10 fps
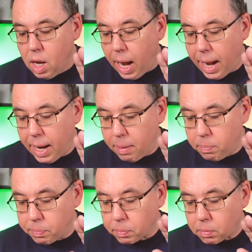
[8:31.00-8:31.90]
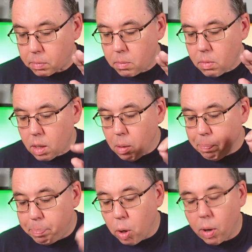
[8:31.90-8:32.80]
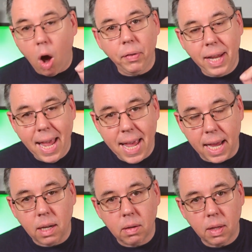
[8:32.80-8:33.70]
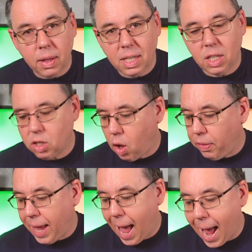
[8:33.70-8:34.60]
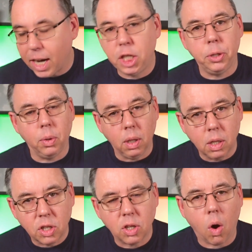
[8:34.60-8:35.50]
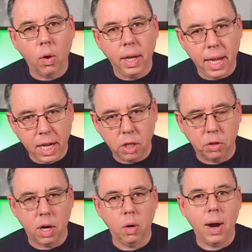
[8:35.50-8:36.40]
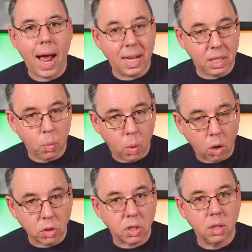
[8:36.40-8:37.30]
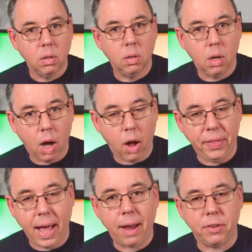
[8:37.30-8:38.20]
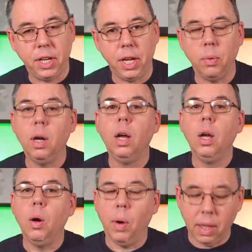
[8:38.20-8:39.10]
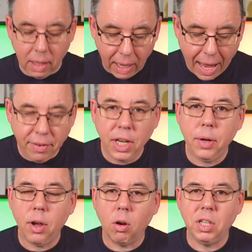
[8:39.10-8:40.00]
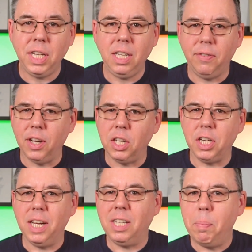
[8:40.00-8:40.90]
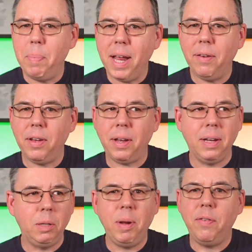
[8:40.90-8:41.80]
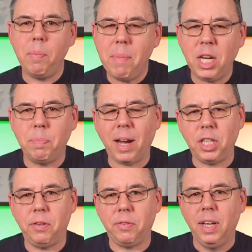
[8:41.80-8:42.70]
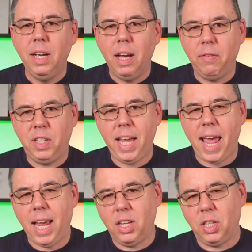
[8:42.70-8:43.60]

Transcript: But on here, this has got the actual song intro as it was on that afternoon. The Live in New York City version, it's a bit of a mishmash of takes.